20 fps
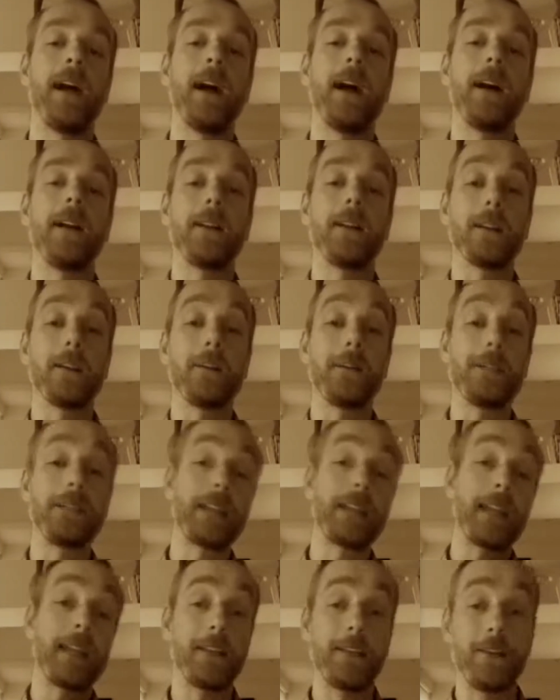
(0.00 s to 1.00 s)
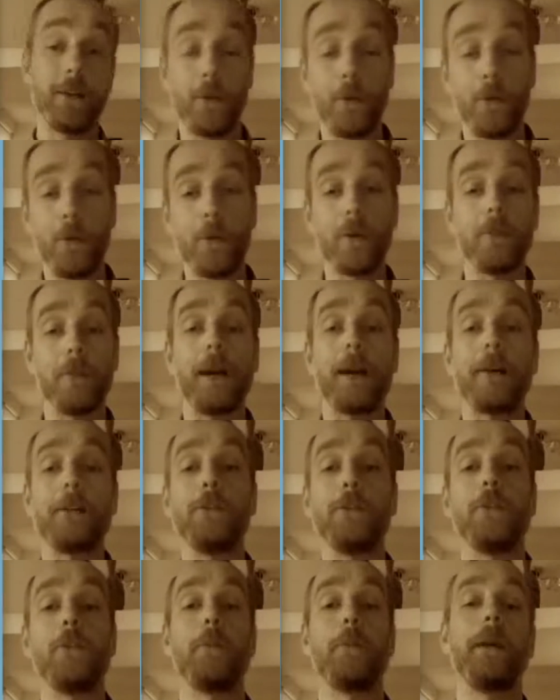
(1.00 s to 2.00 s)
And I'm going to be taking her all around
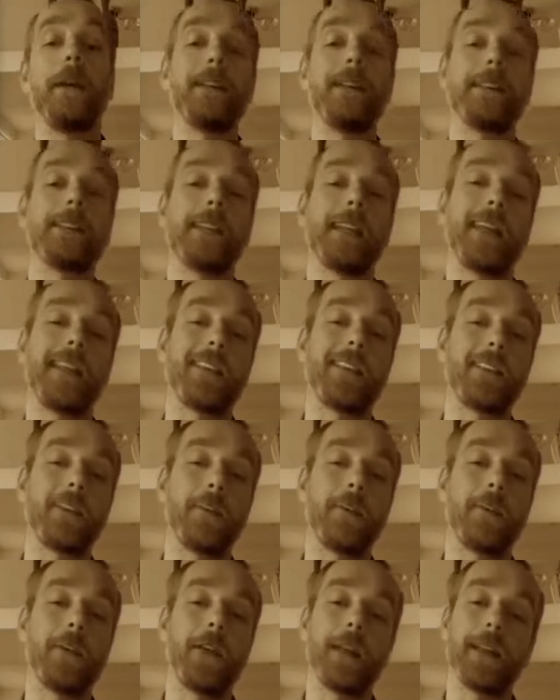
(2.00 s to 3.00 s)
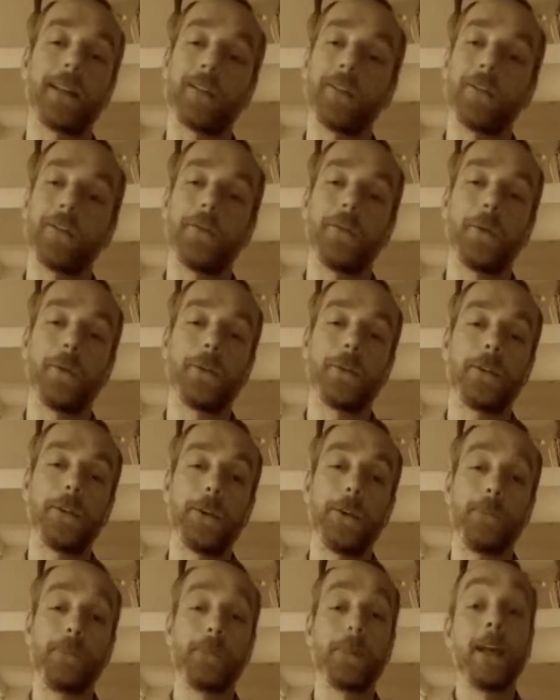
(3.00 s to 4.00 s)
European cities. So we've got that to look forward
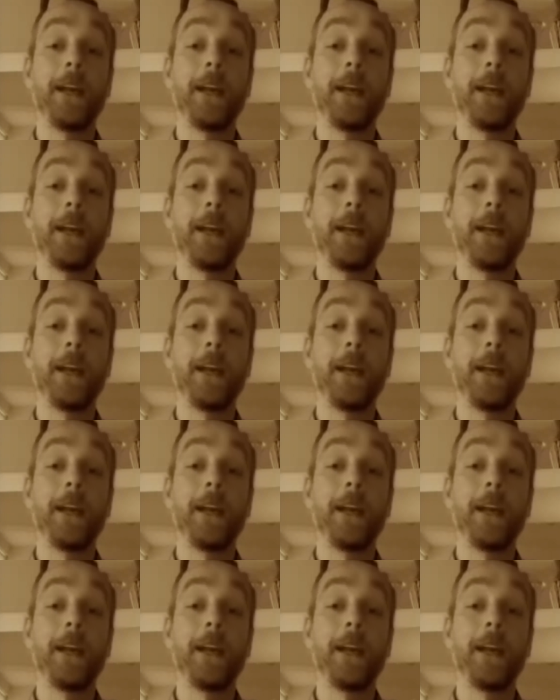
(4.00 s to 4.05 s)
to.